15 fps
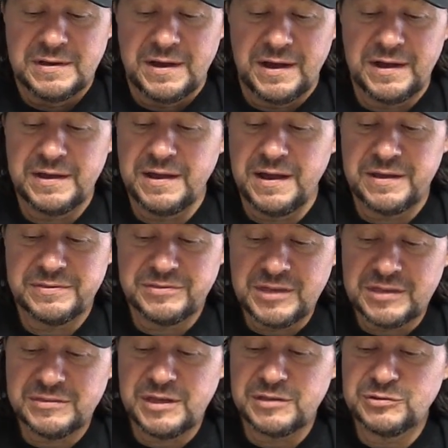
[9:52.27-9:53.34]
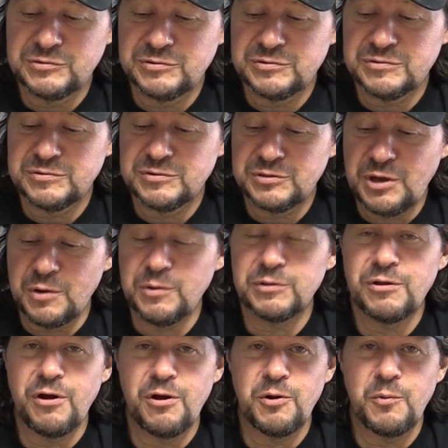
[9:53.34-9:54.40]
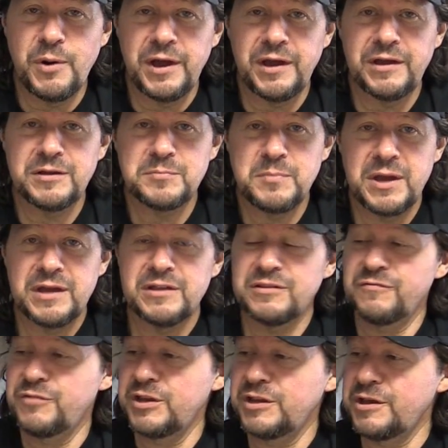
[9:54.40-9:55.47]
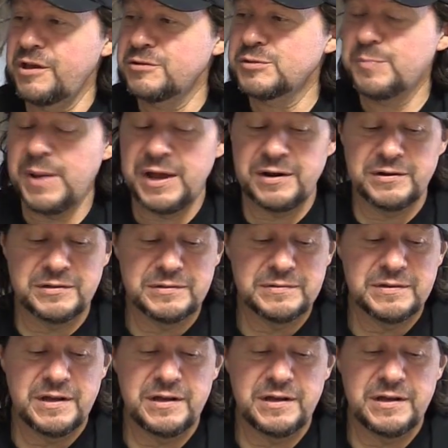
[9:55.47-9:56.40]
I think they go a long way in making the videos better.